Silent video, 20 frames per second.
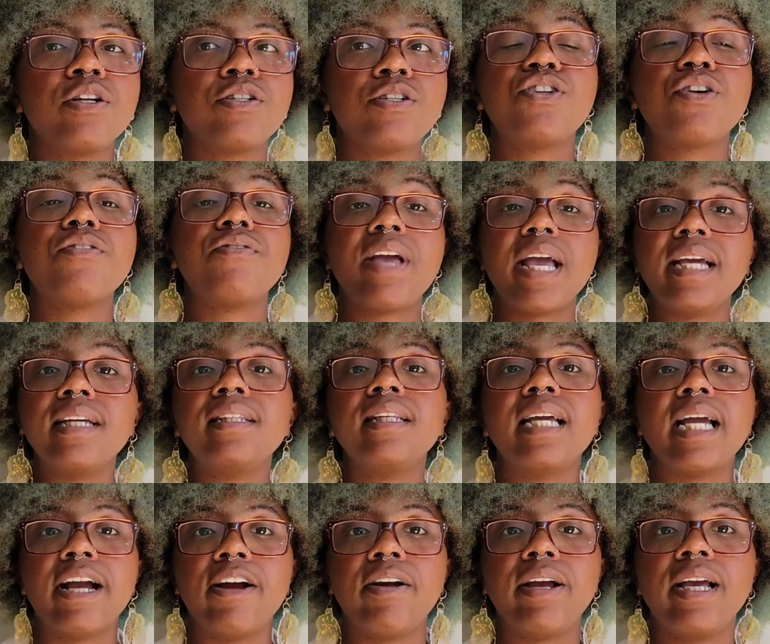surveying
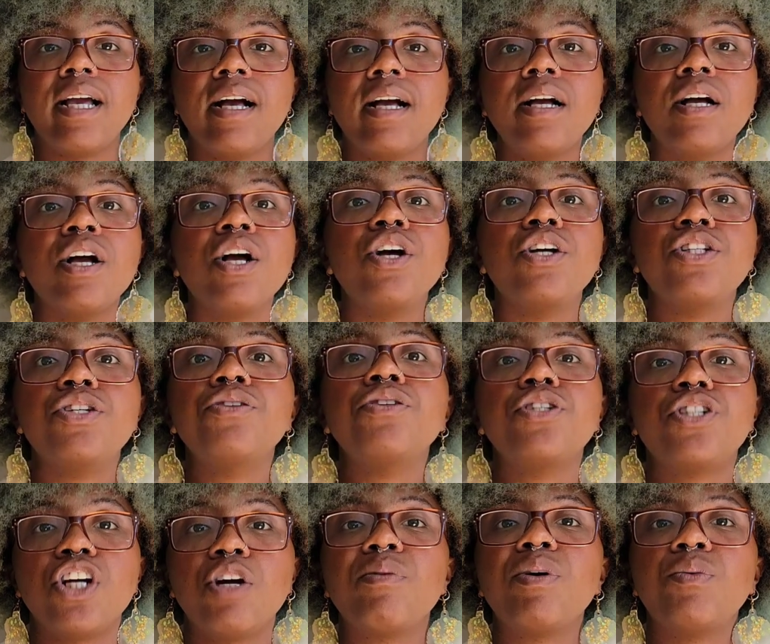the area to
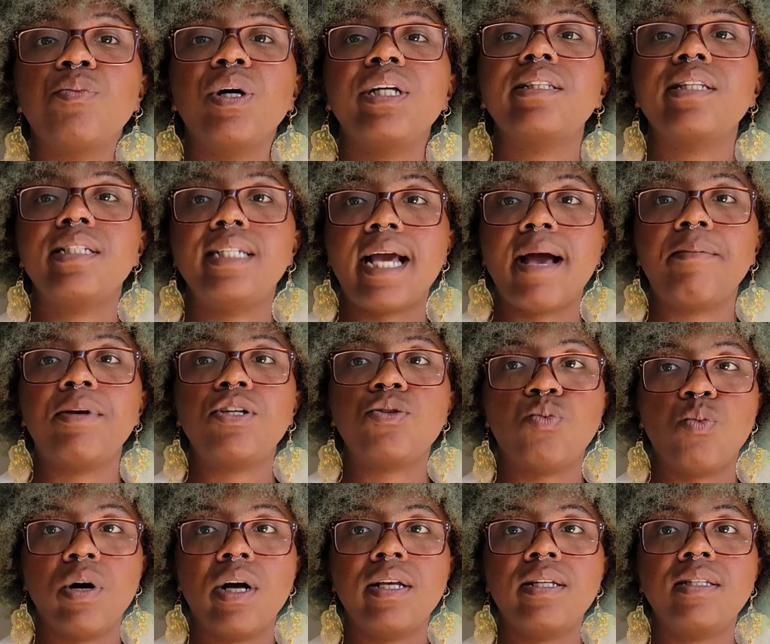determine what the
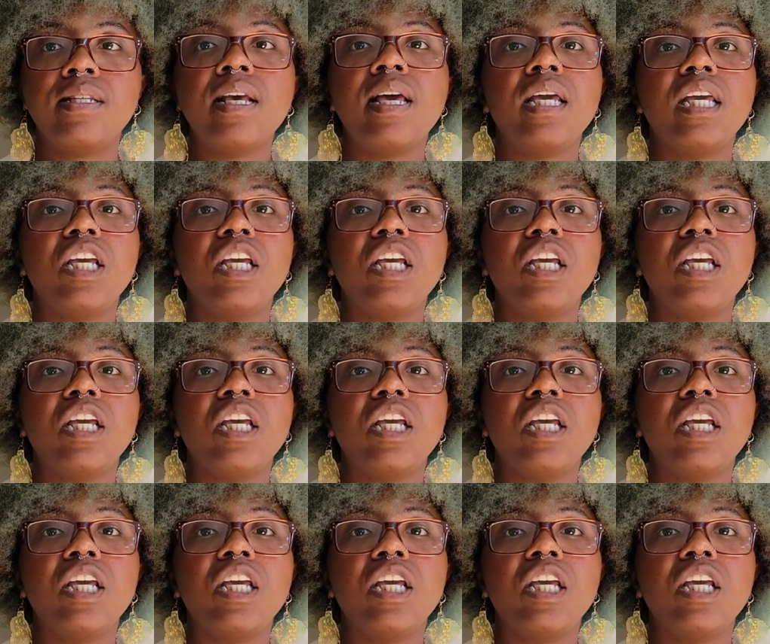damage was,